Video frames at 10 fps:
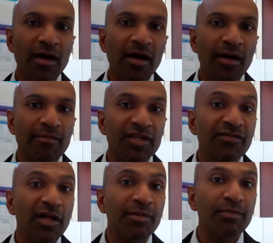The
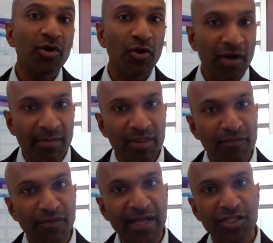development program and the
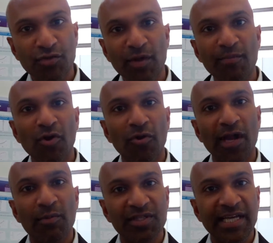phase 3
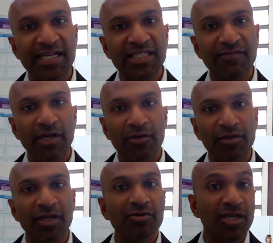program with
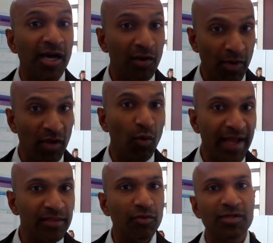TAK-700 goes on, and we
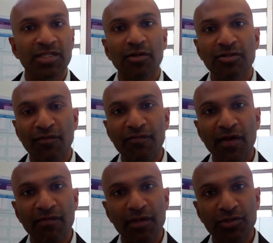await the results
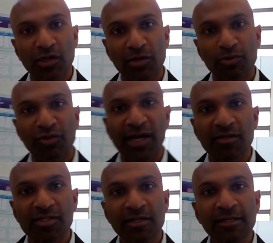of those clinical
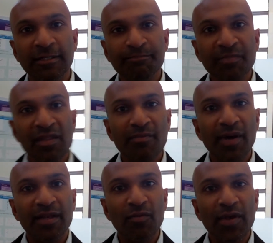trials.
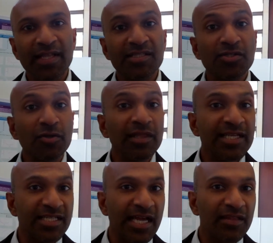But we can
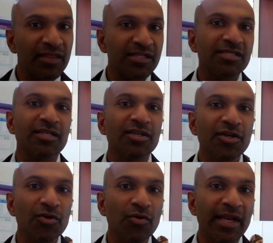certainly say that this is a
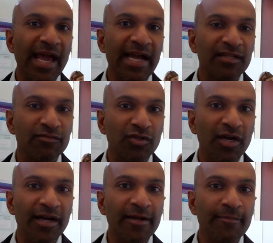new and active
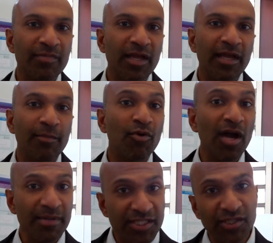drug, and a
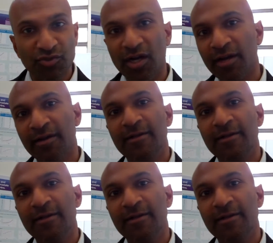promising drug,